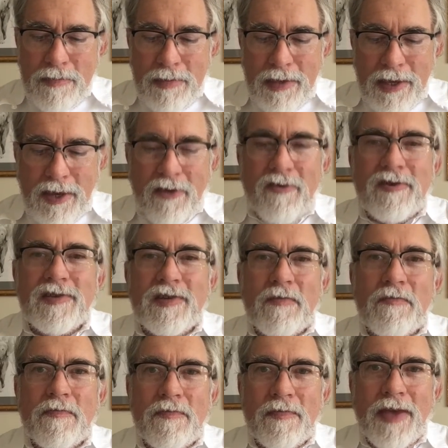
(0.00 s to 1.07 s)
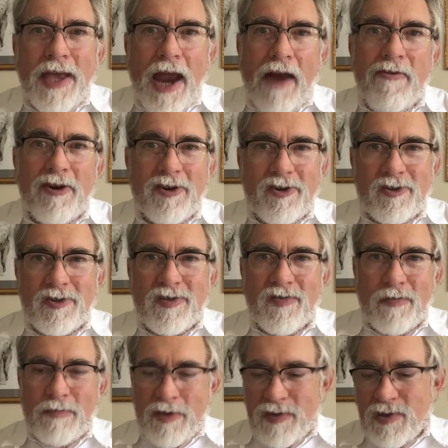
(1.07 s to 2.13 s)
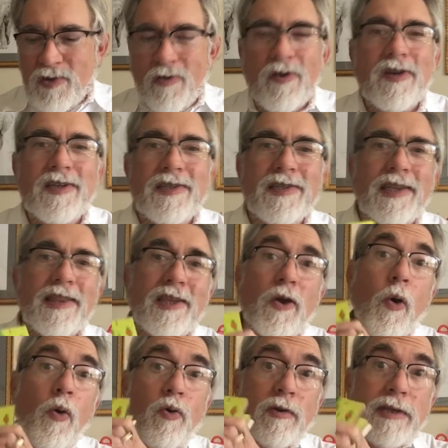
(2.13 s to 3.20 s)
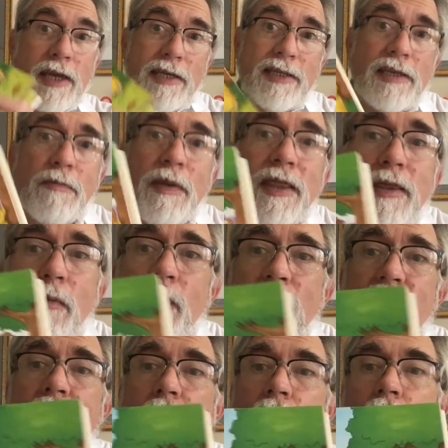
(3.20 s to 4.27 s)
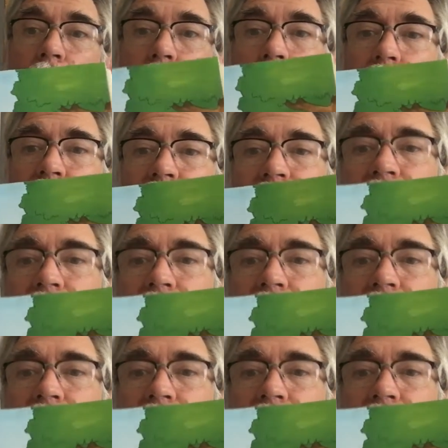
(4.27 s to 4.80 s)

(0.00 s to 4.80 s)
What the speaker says: here are some characters from the stories in the Old Testament that we've already